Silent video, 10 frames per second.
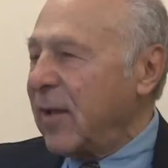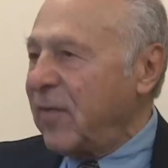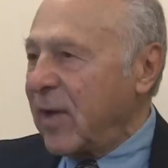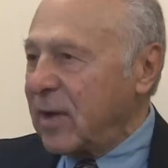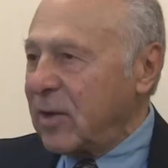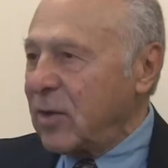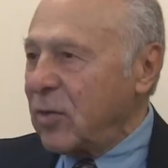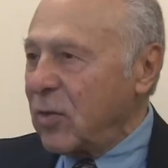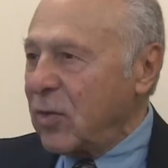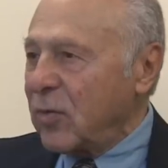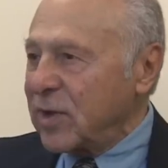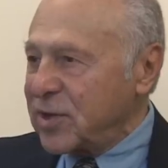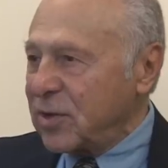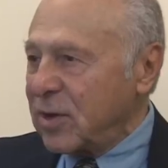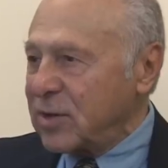funded to do the
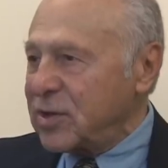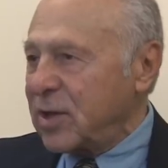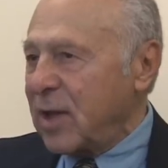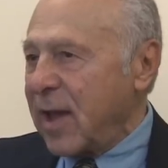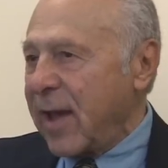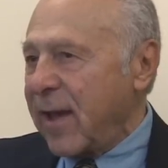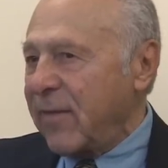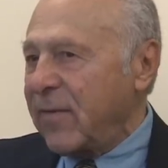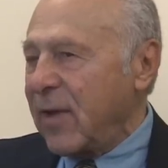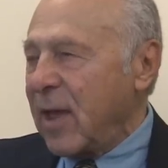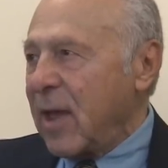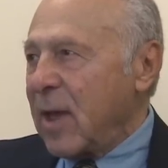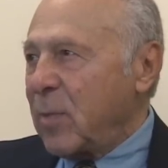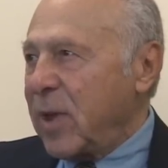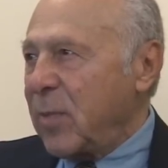research to have
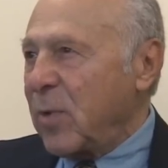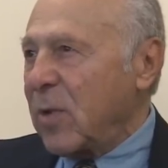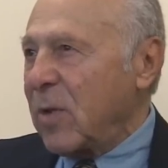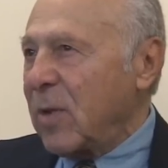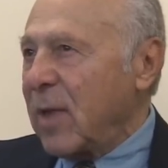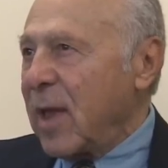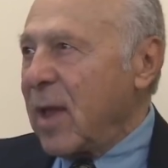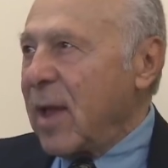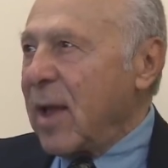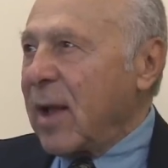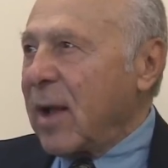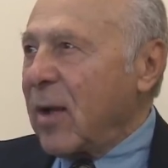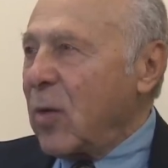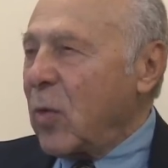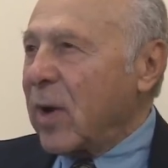people
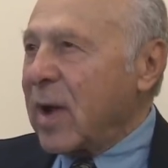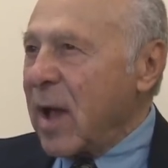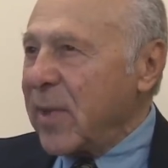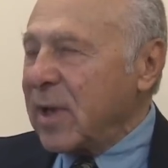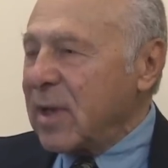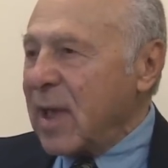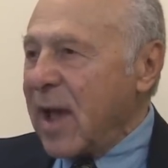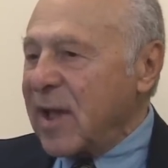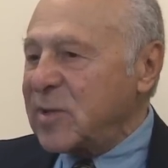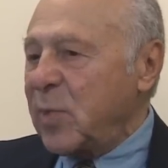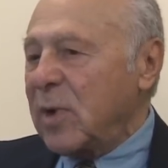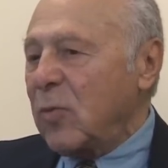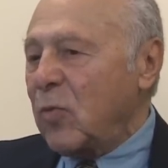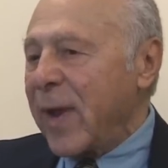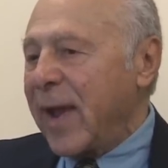who were coming to the hospital
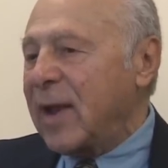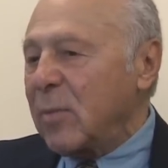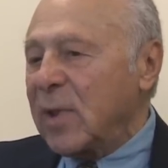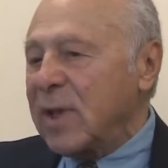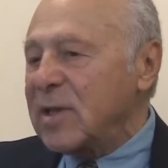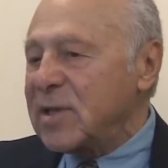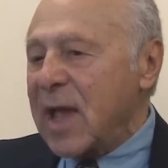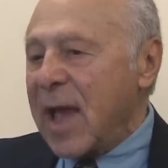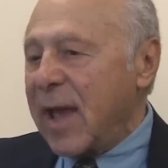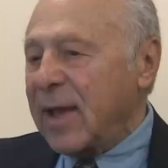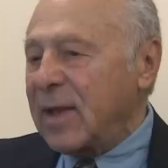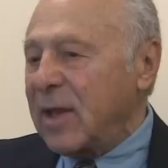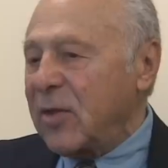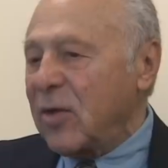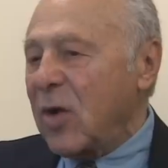randomly assigned to
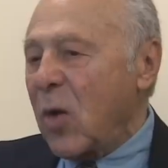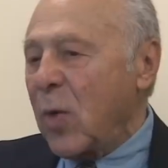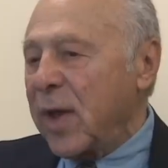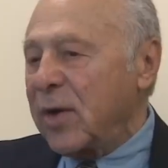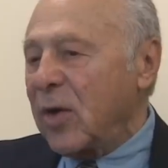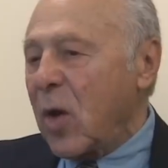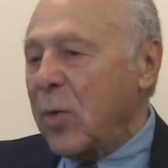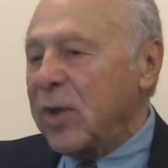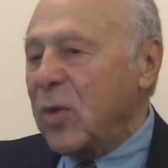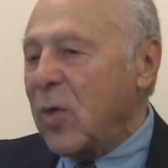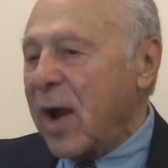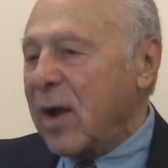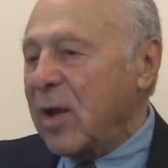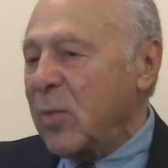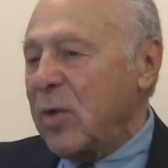either go in or go into our
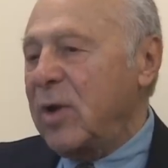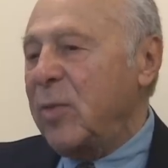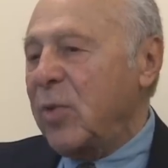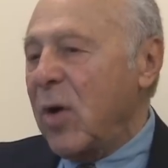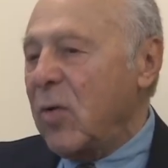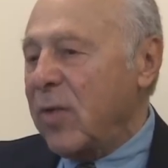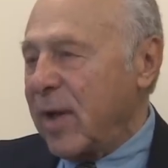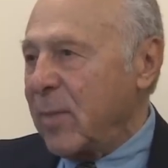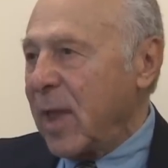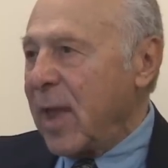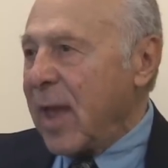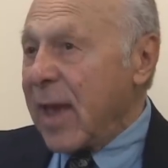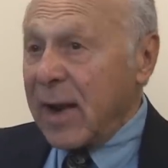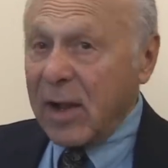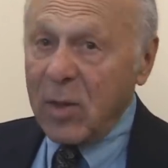community program.
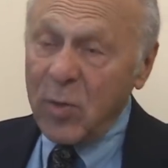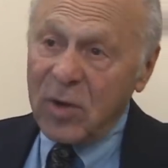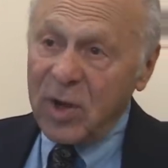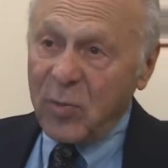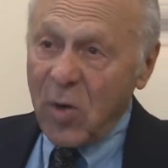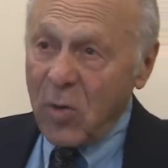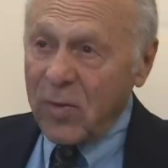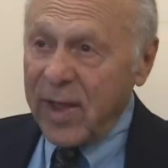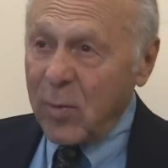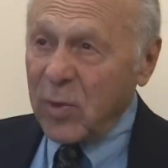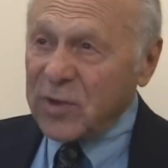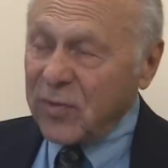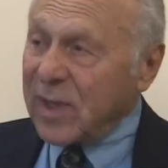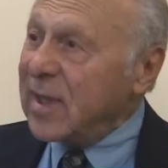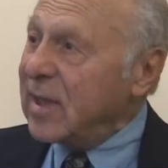And our community program was
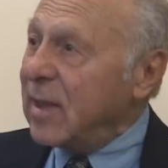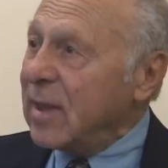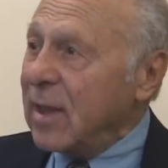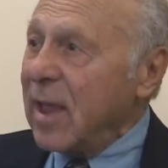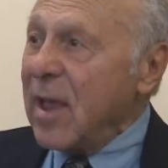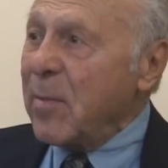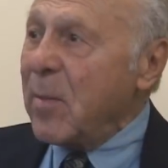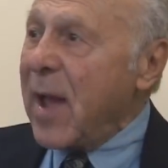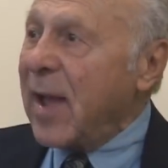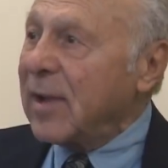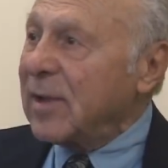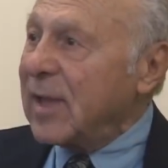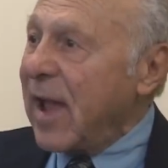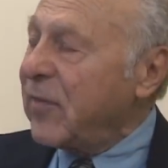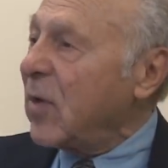really modeled
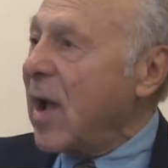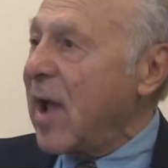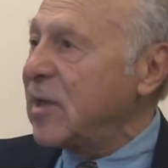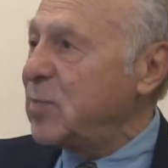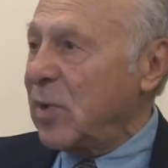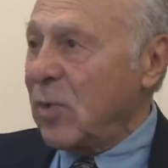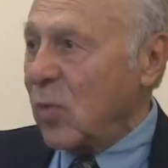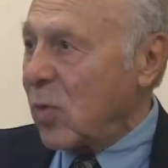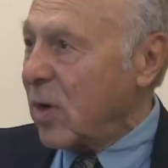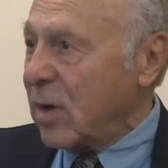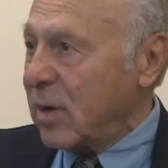after a hospital ward.